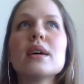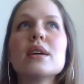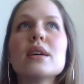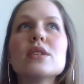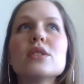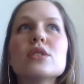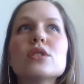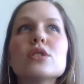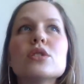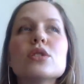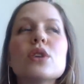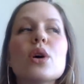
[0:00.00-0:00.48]

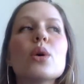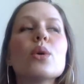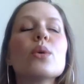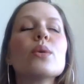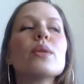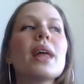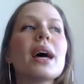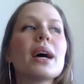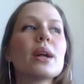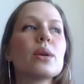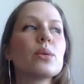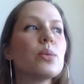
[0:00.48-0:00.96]

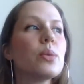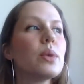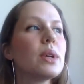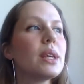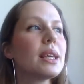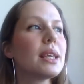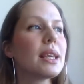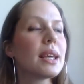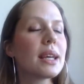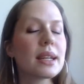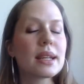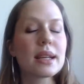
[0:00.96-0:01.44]
so that
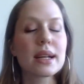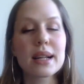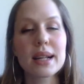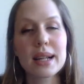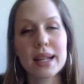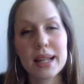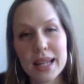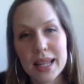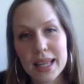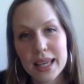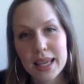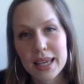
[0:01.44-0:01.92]
we can
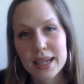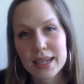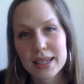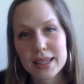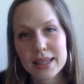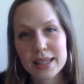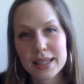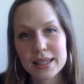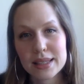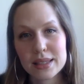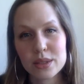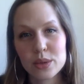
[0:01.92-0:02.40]
clear
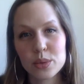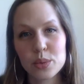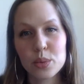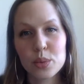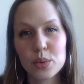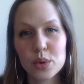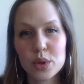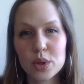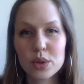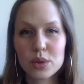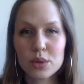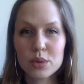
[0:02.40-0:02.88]
this
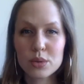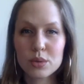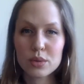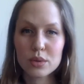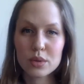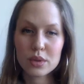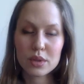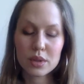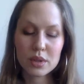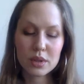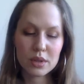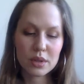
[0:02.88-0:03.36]

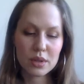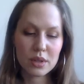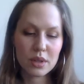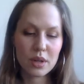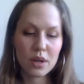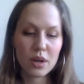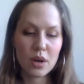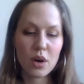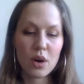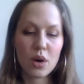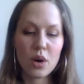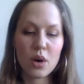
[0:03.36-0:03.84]
wound
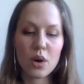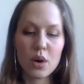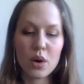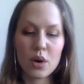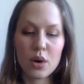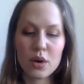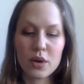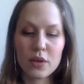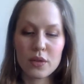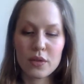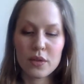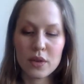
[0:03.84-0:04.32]

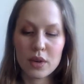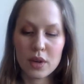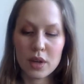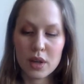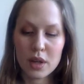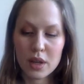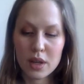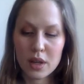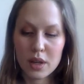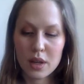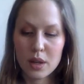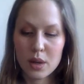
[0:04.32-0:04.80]
of
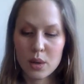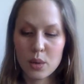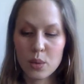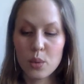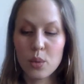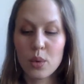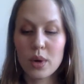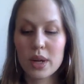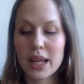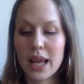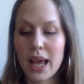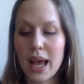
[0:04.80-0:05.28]

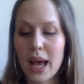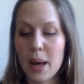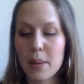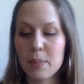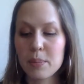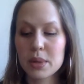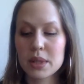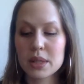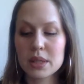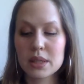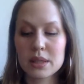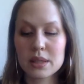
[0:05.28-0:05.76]
what
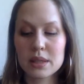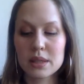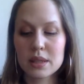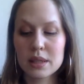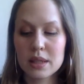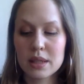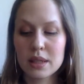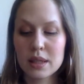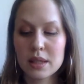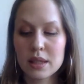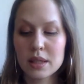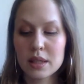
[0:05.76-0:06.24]
happened
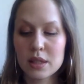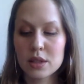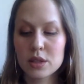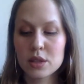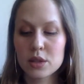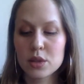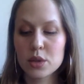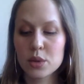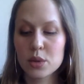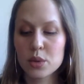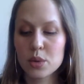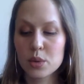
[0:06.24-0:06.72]

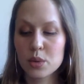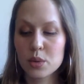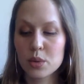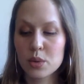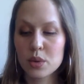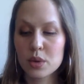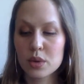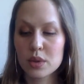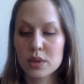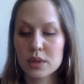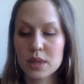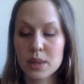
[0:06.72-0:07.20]

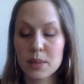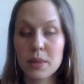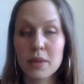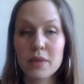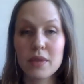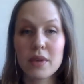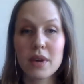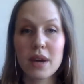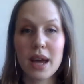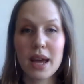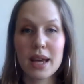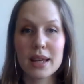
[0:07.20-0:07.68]
to some
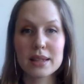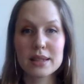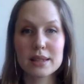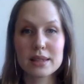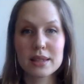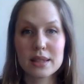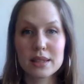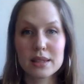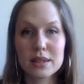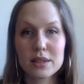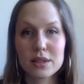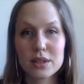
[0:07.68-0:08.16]
of our
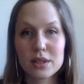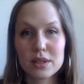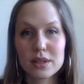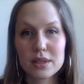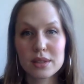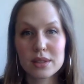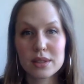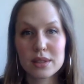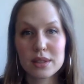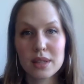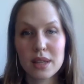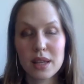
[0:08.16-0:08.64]

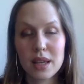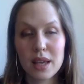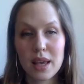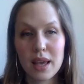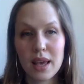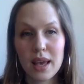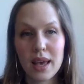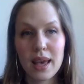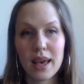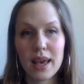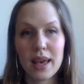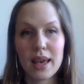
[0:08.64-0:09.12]
ancestors
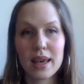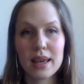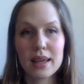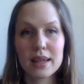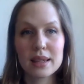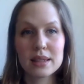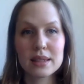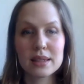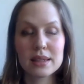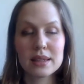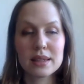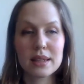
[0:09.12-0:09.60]

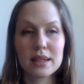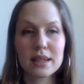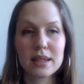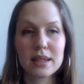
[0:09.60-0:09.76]
and